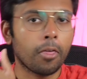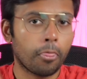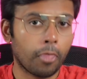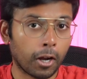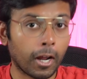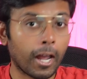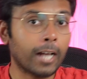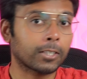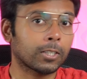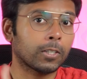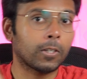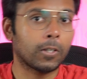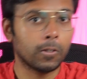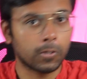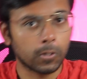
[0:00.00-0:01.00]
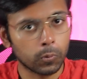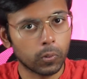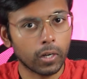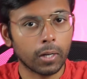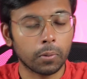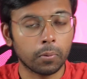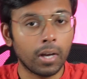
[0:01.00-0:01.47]
that are executed
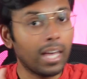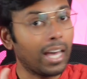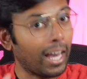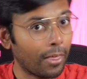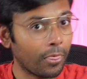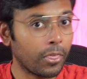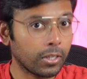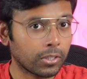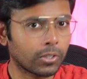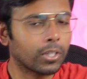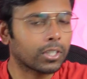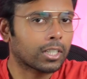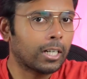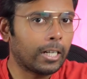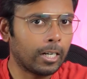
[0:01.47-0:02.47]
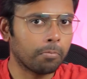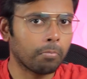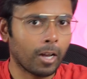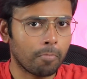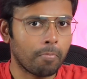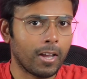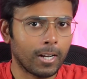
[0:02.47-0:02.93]
well, and this looks clean in
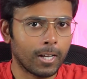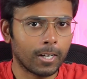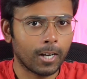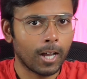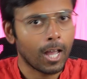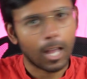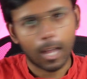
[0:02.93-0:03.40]
my opinion.